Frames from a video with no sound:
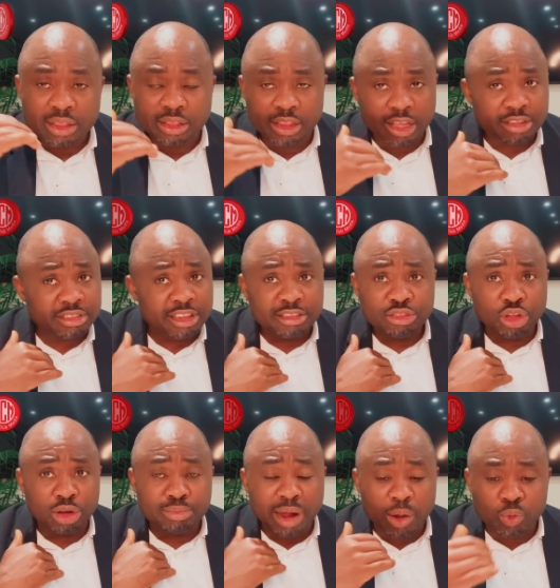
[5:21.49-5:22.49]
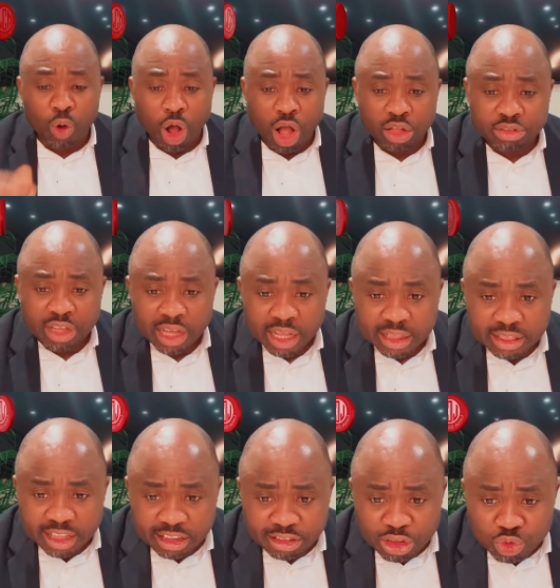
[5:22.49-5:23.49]
This is not my word.
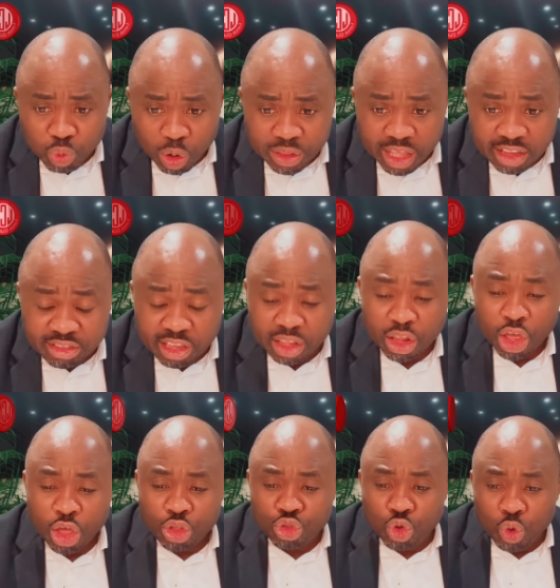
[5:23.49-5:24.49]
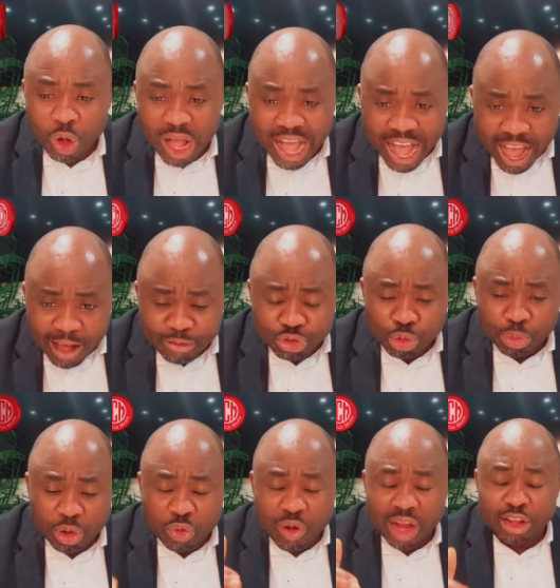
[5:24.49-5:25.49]
This is what they're saying. You have to
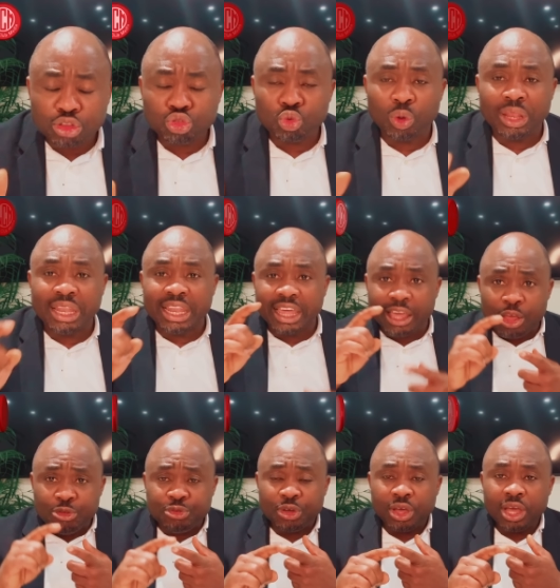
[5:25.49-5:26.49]
be ready to live